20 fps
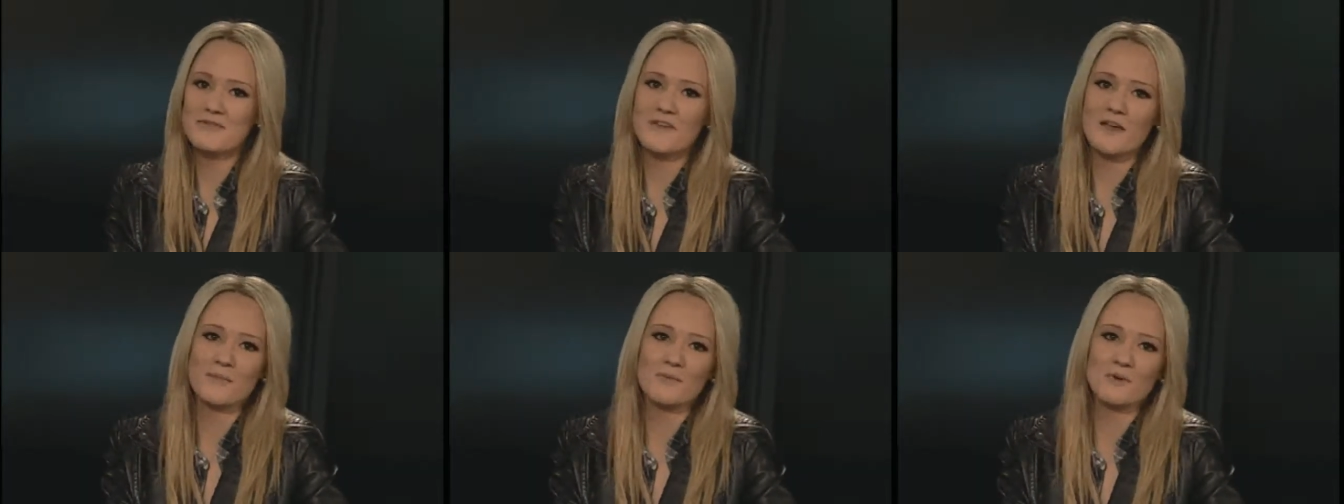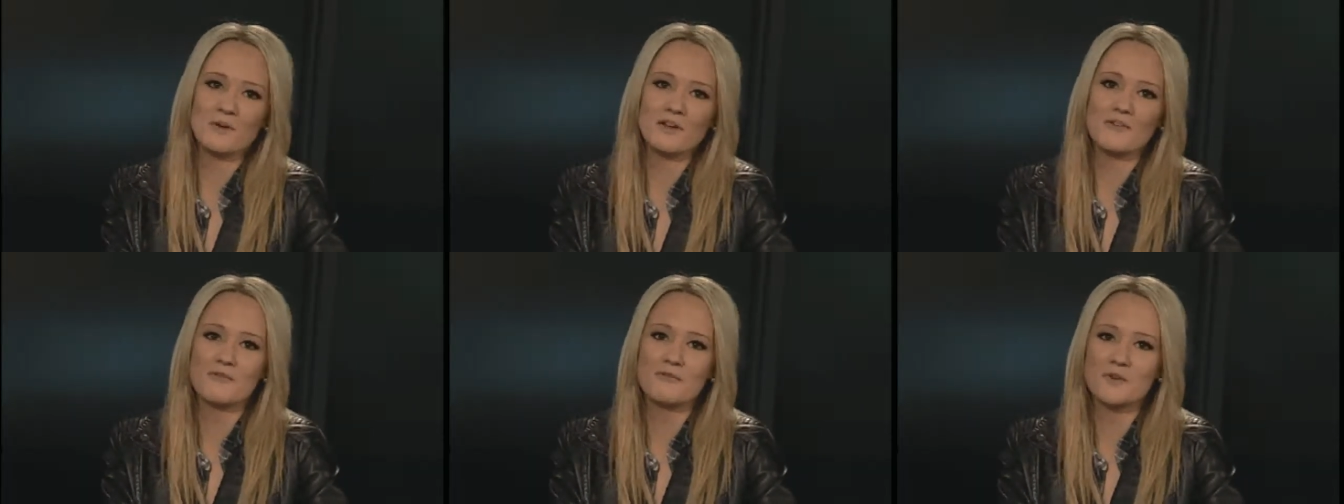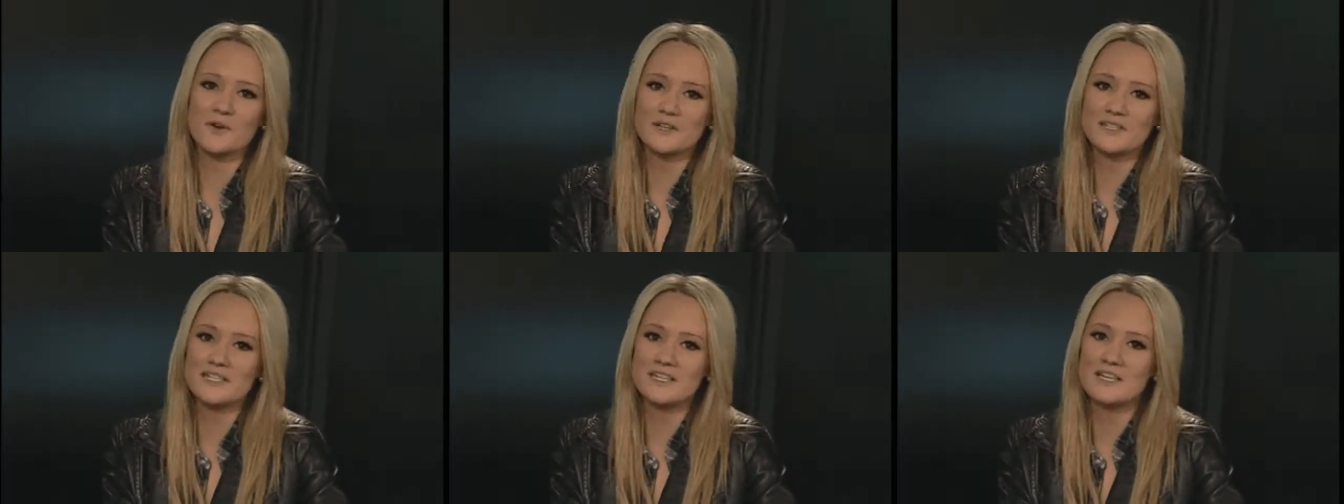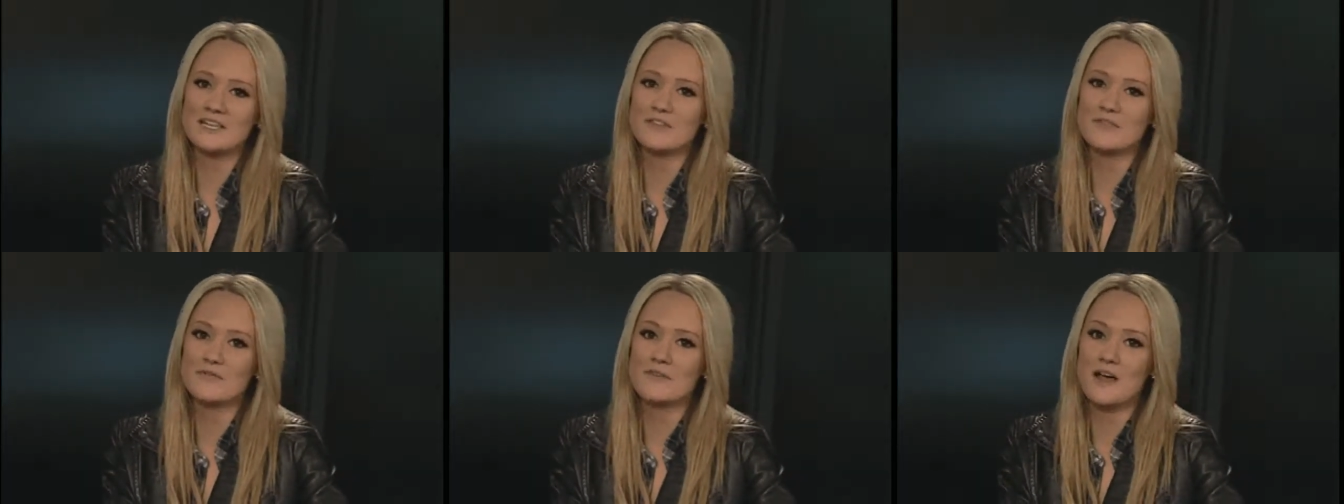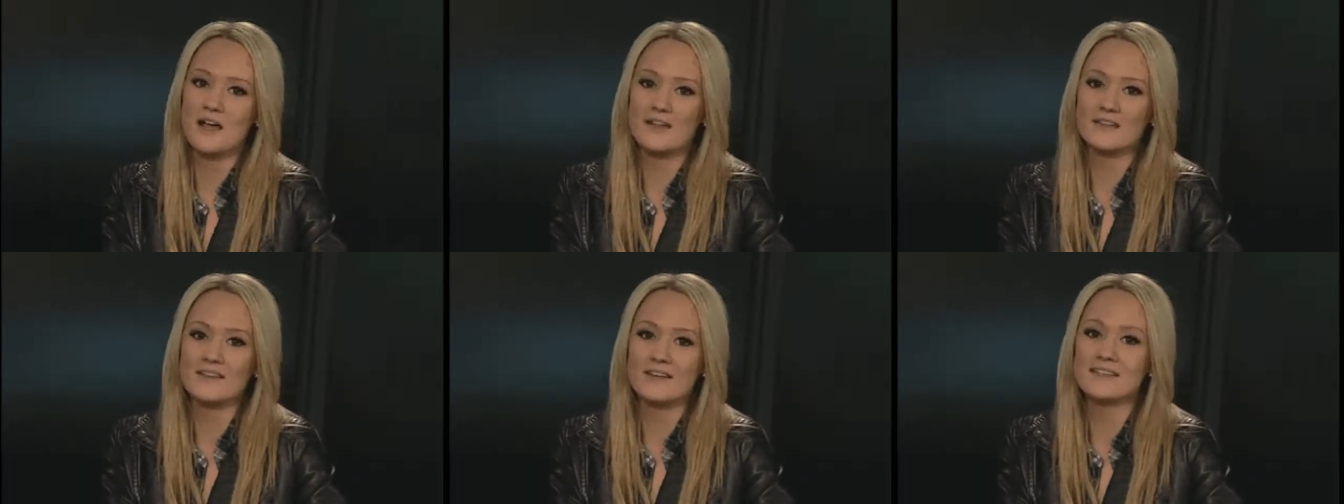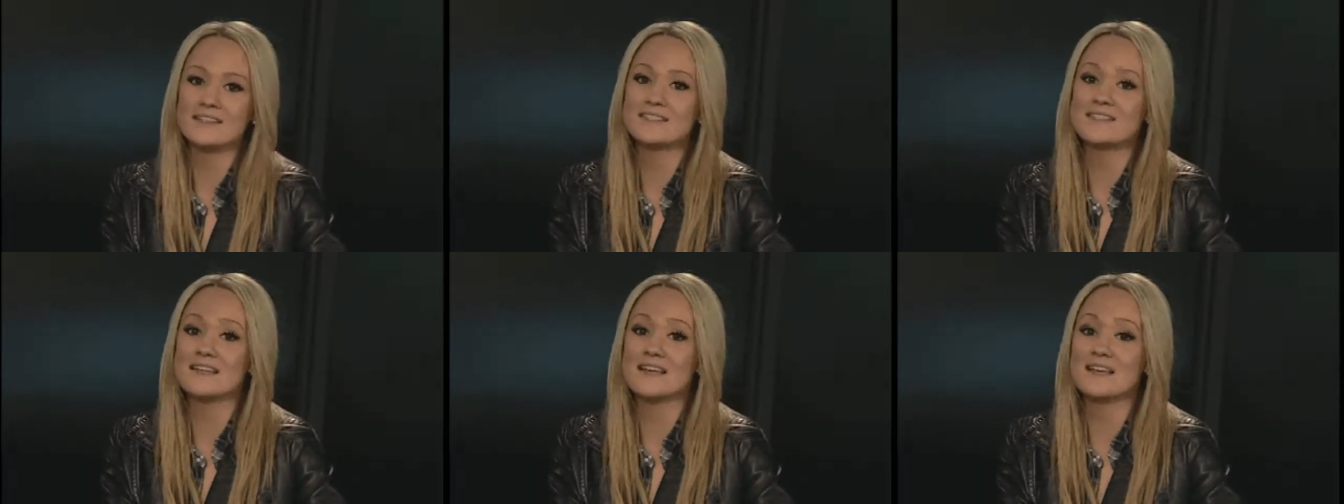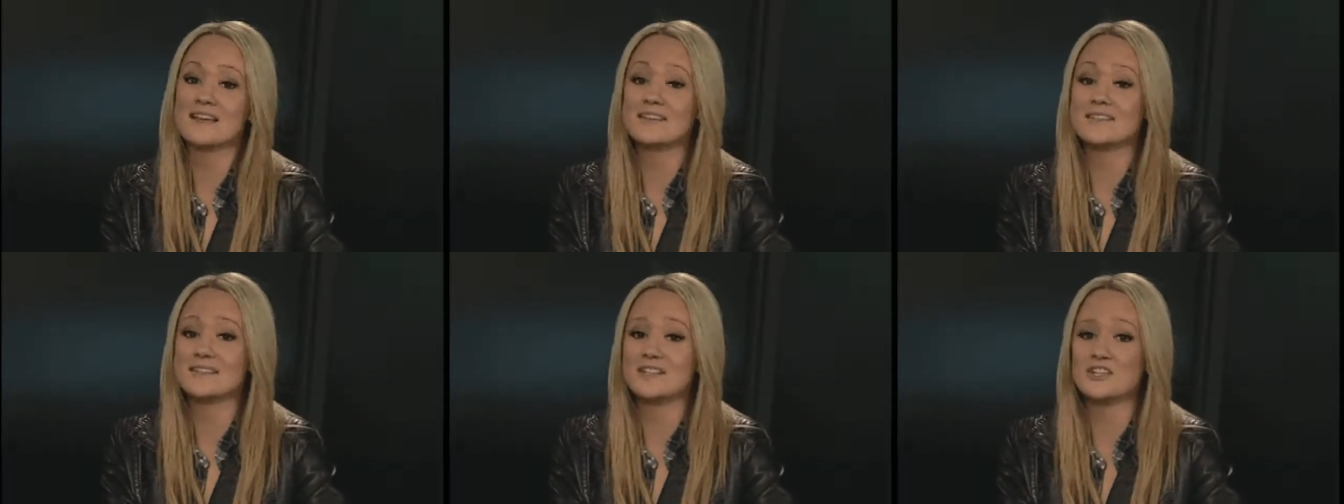February 14th, Valentine's Day
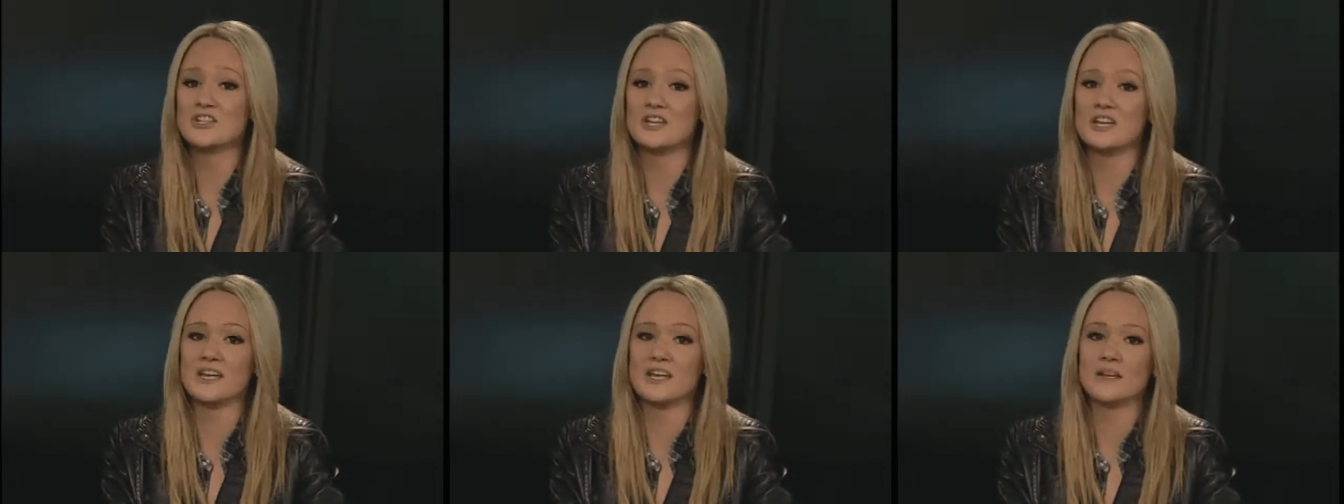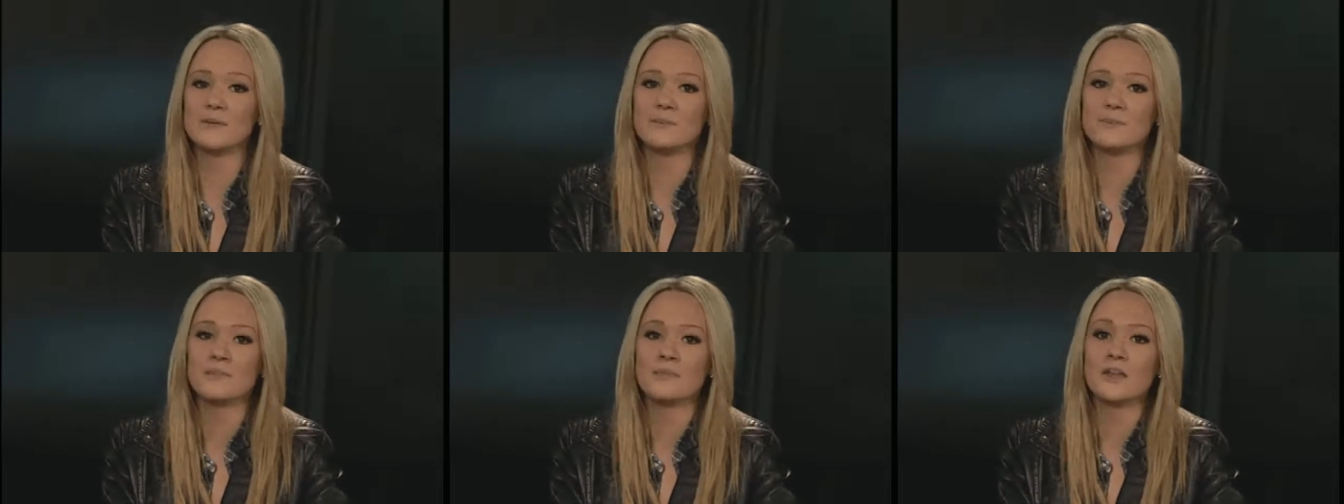edition.